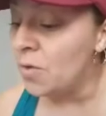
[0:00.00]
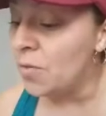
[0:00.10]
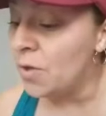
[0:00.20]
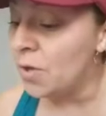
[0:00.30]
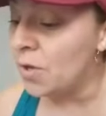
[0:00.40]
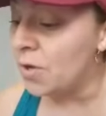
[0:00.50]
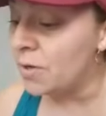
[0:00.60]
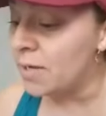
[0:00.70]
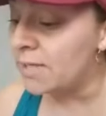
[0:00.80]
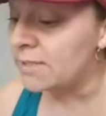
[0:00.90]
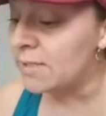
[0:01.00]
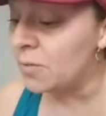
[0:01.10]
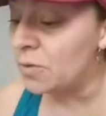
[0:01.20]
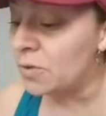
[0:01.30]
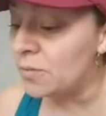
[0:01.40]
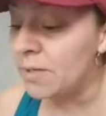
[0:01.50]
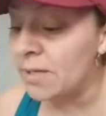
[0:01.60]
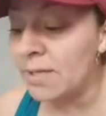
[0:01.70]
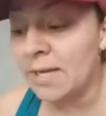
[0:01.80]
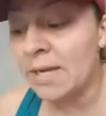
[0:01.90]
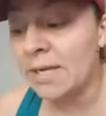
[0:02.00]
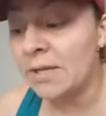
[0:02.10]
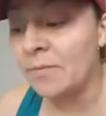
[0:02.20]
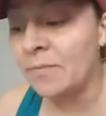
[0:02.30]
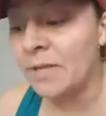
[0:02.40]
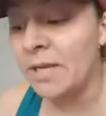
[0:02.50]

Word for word: The next thing will be that kingdom,